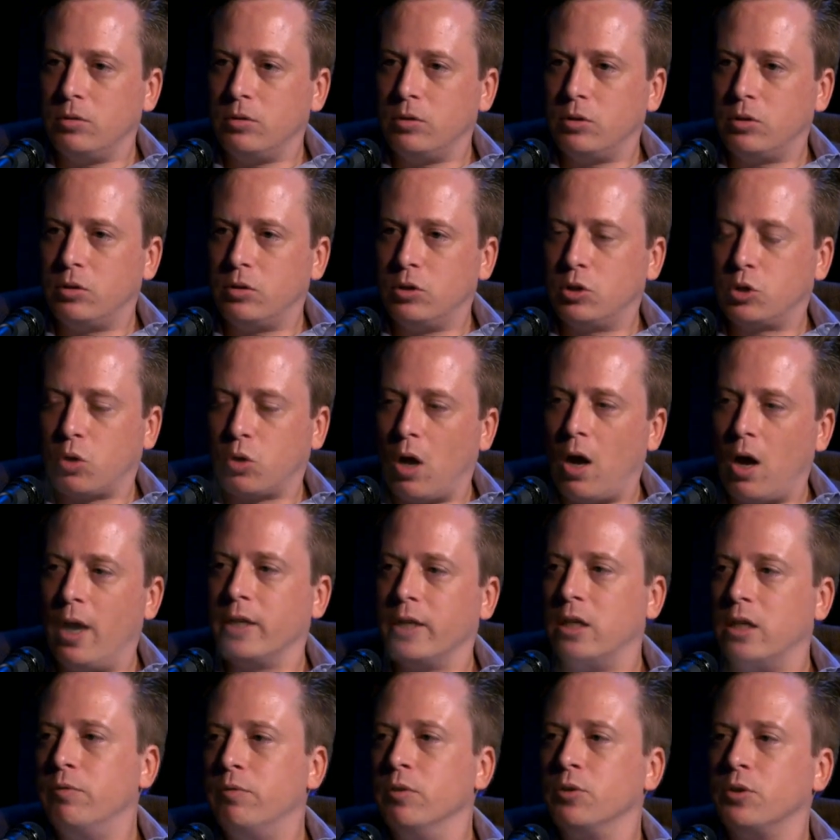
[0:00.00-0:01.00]
trying
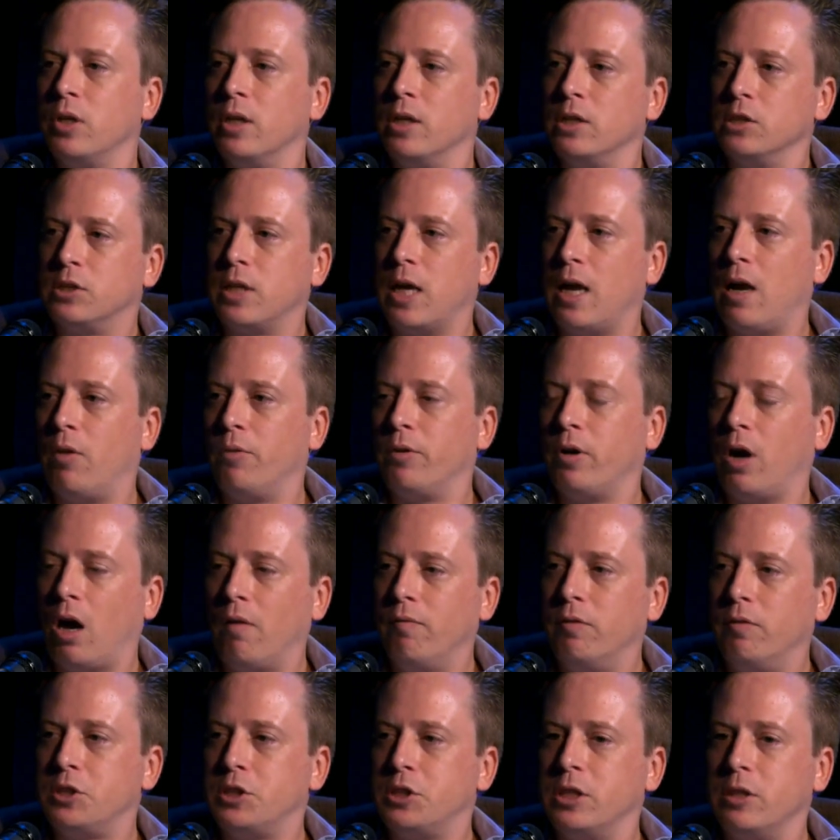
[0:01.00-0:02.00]
different things out.
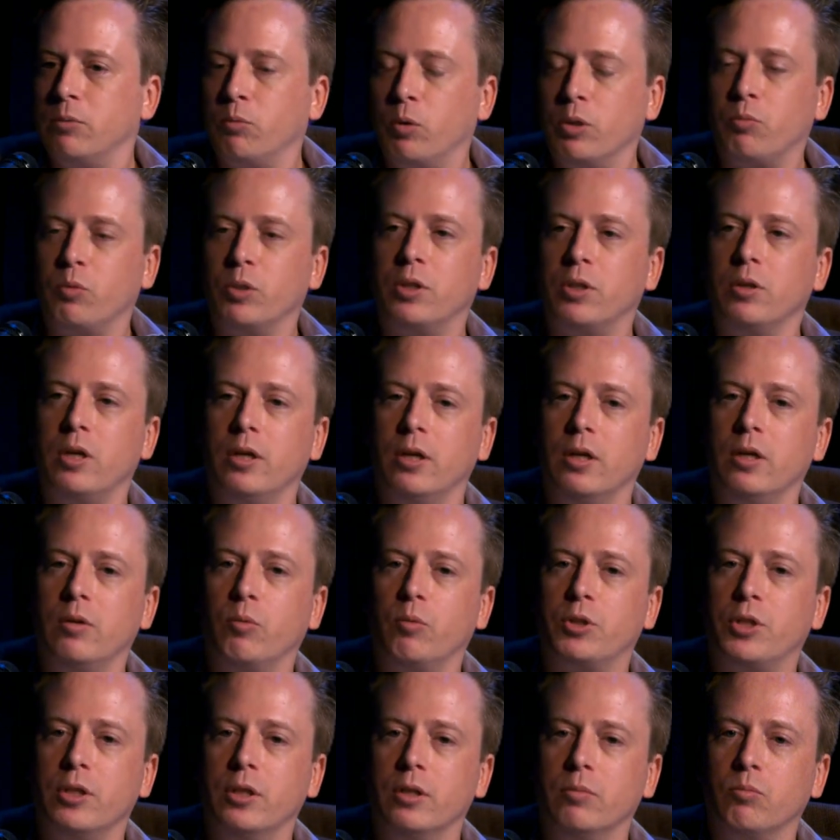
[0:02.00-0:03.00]
Obviously,
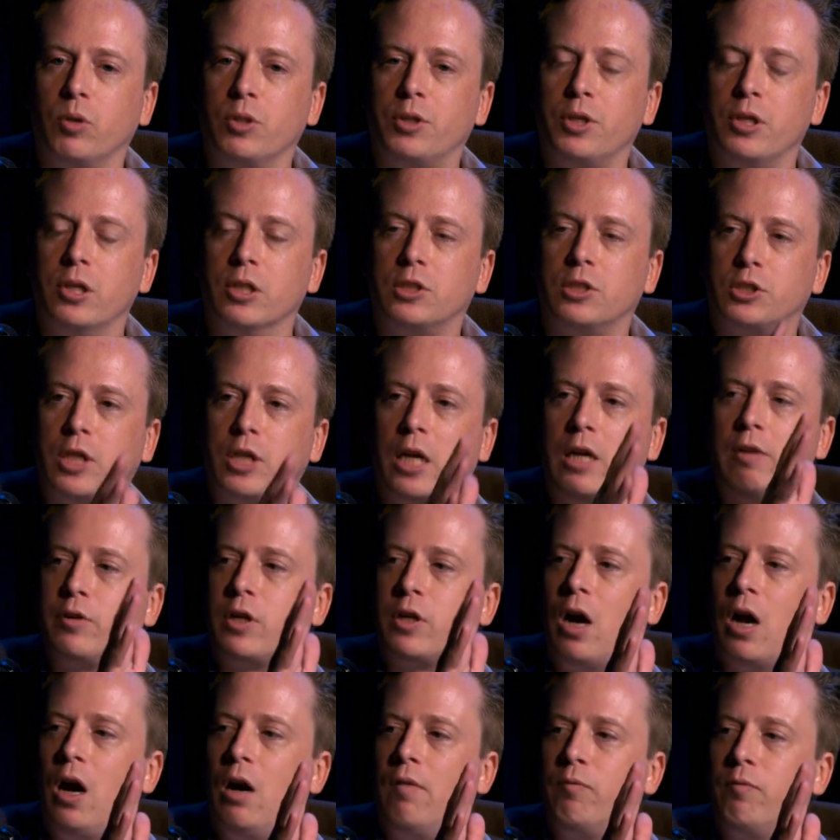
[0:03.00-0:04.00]
within a
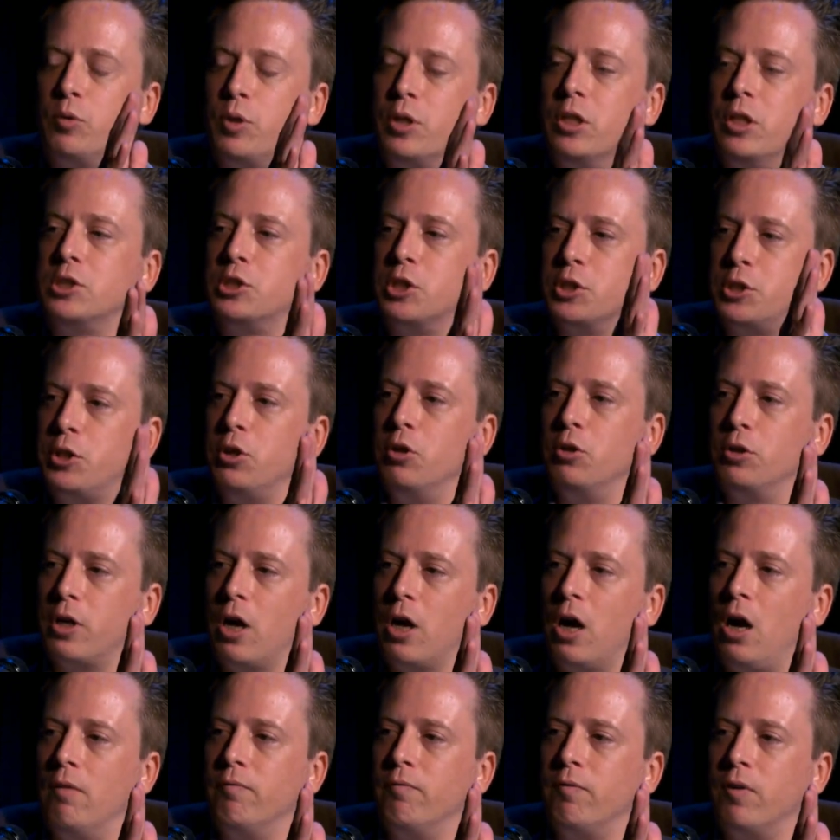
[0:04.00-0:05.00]
secure
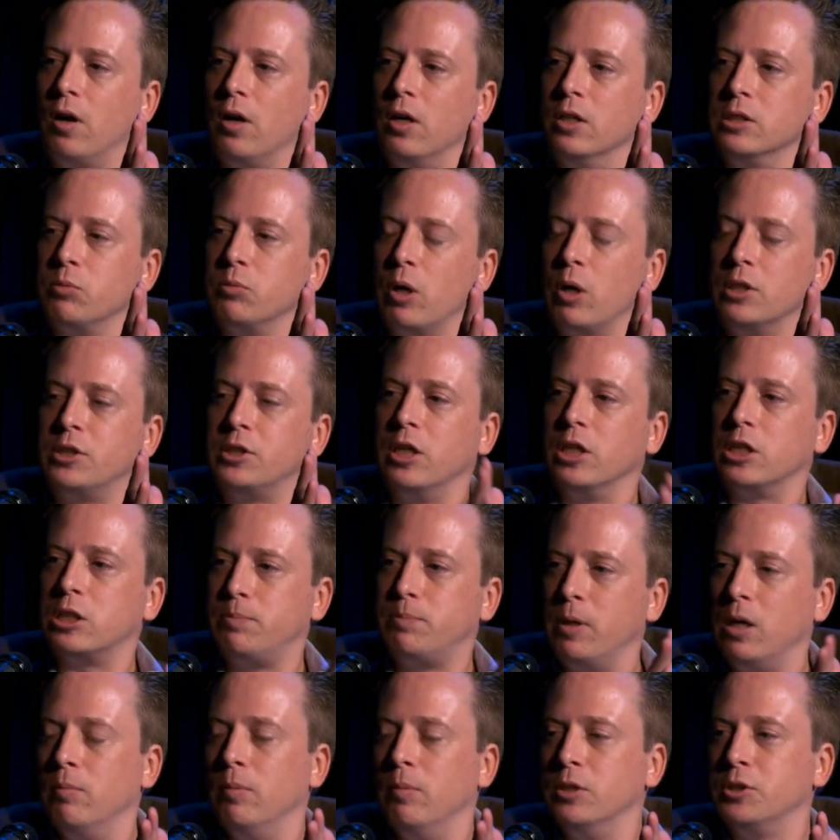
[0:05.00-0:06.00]
confines. When I say
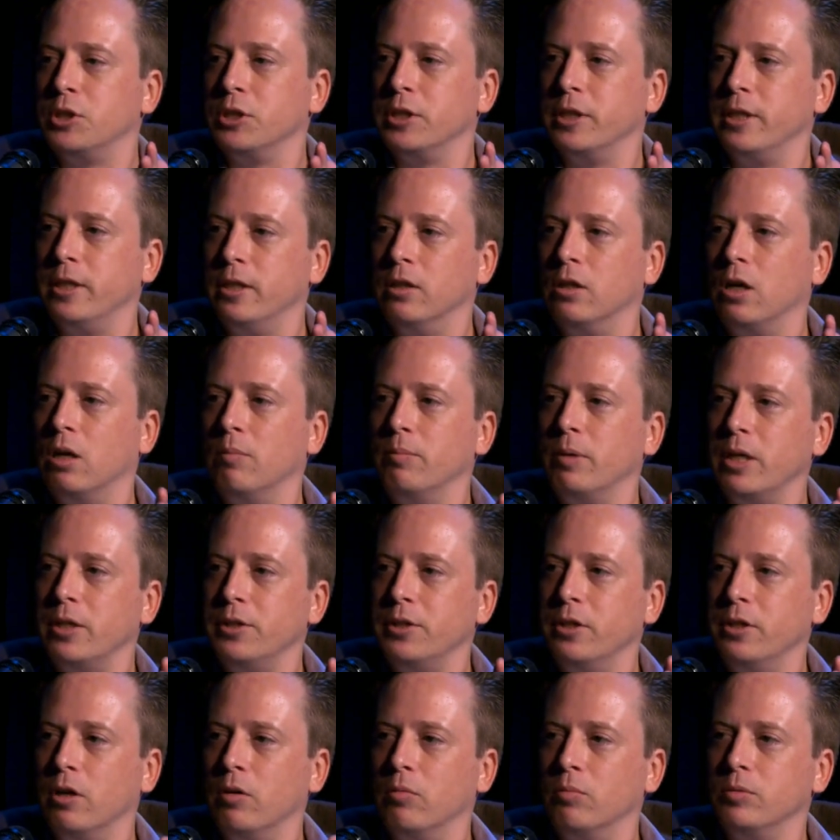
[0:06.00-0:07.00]
experimenting here, I
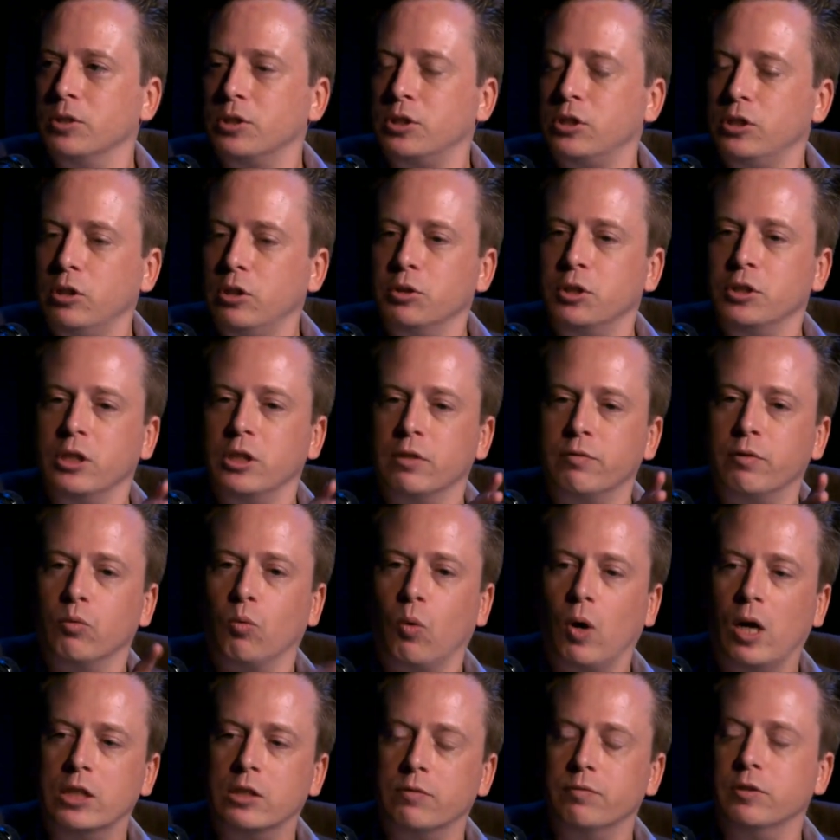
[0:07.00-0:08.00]
mean just using different
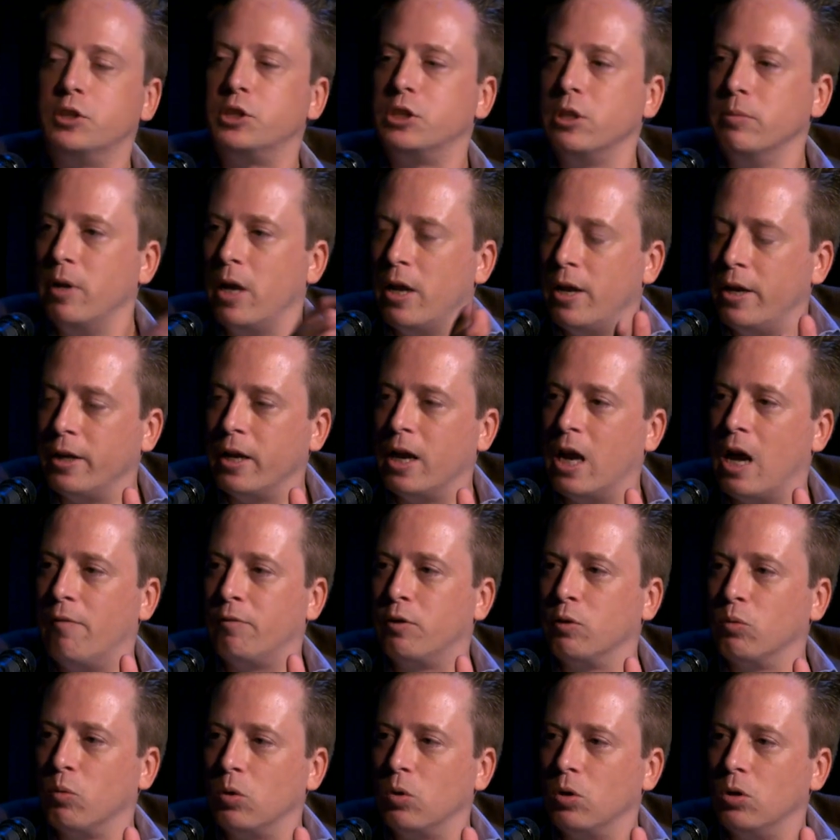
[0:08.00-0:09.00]
ways of disseminating it
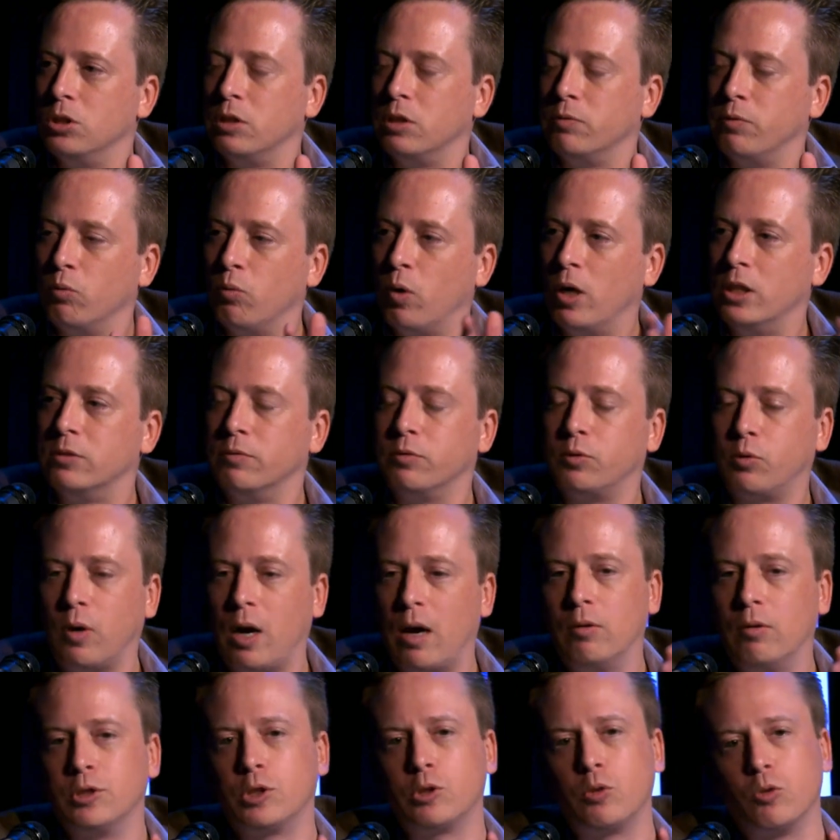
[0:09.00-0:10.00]
afterward, different ways of
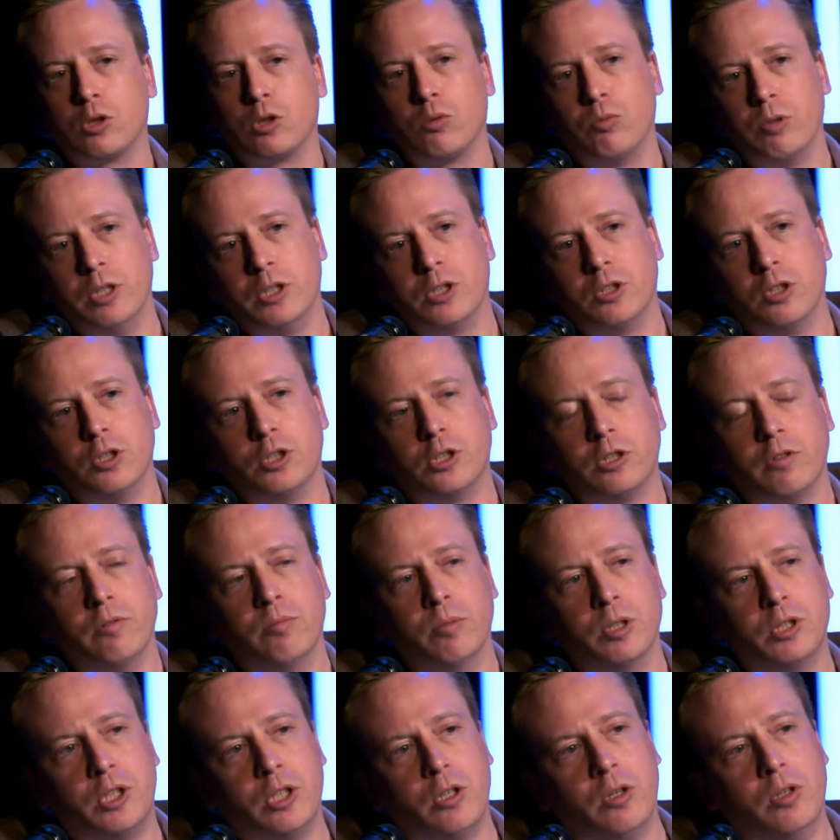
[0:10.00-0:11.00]
crowdsourced research of the
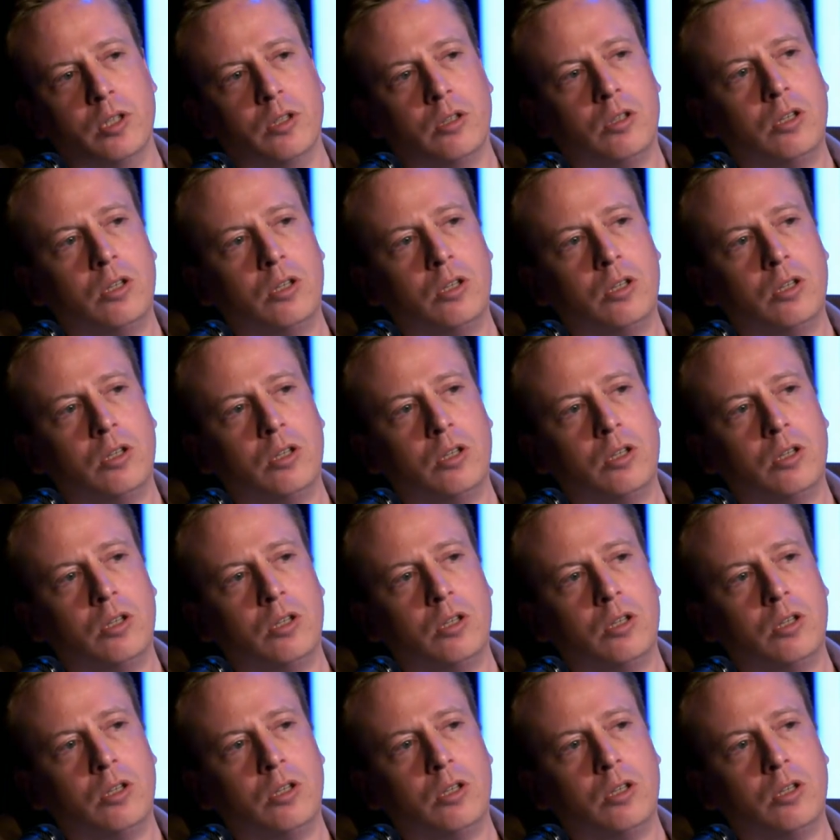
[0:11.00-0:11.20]
material.